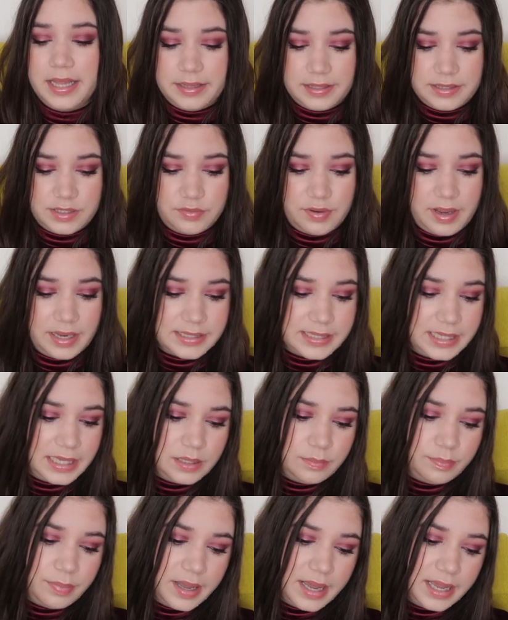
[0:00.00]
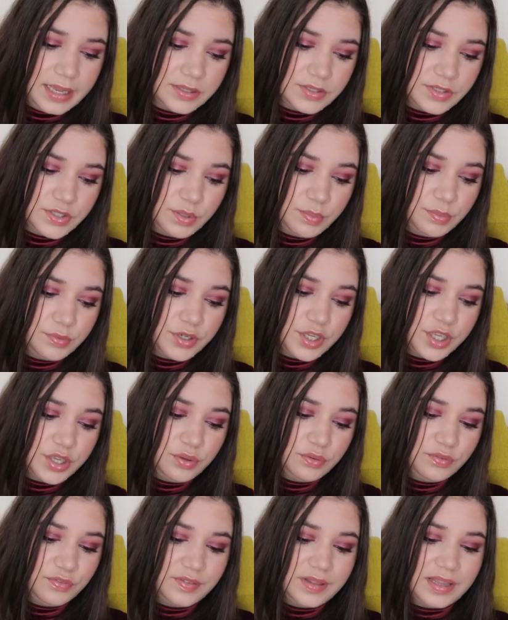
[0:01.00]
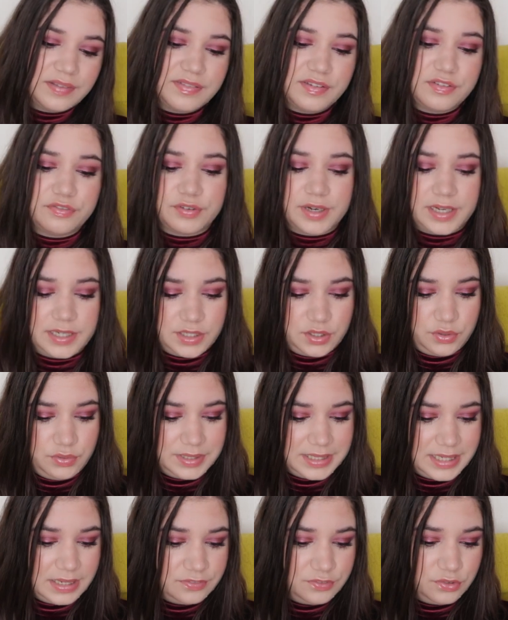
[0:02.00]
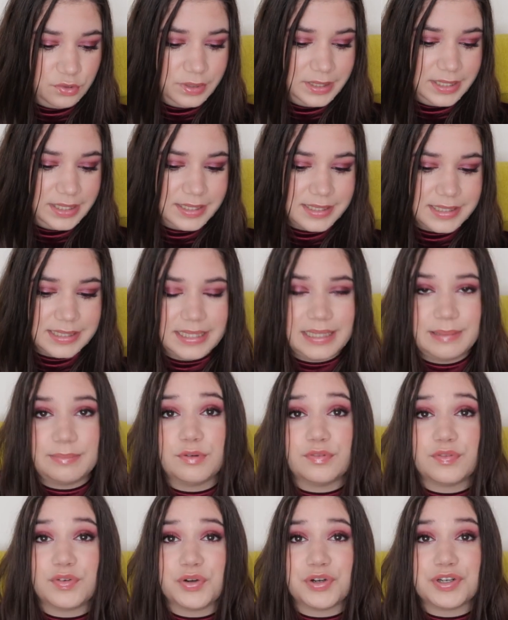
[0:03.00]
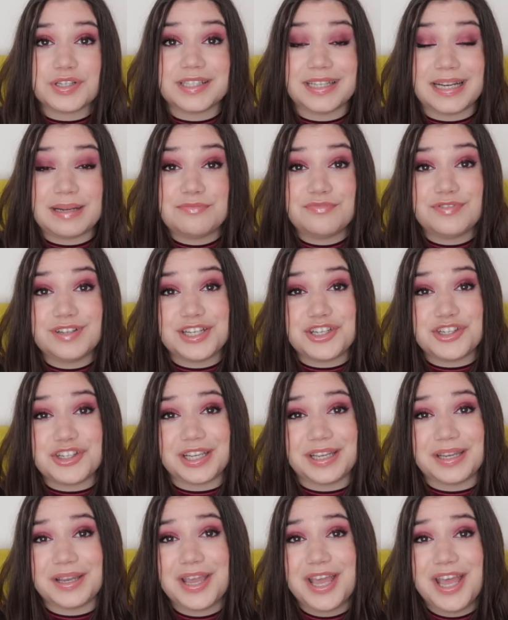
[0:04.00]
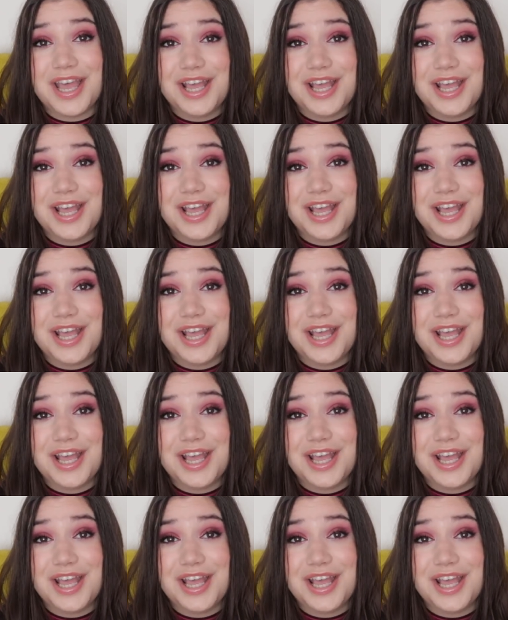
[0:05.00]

distracted by a super cute fluffy friend who's now falling asleep, of course, that I'm finishing.